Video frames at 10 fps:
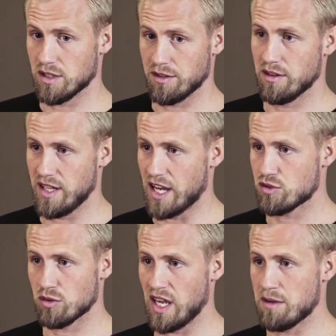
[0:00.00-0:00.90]
than the
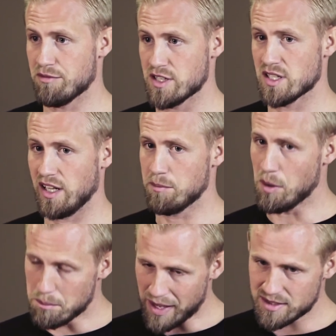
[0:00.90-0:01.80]
actual game physically,
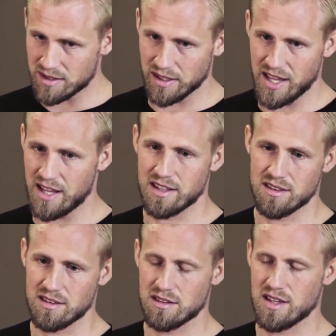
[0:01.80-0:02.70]
but mentally that,
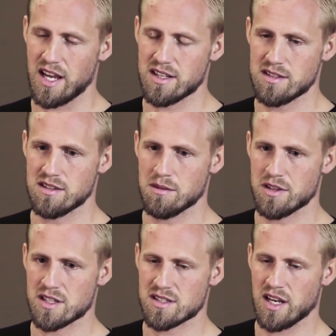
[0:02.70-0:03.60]
it, that is the,
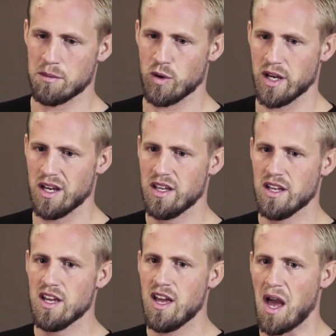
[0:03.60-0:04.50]
the time where
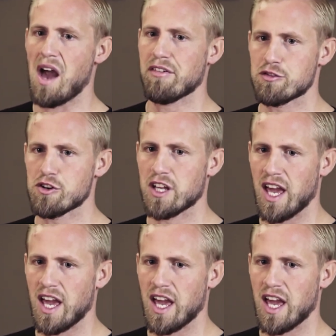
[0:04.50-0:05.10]
after a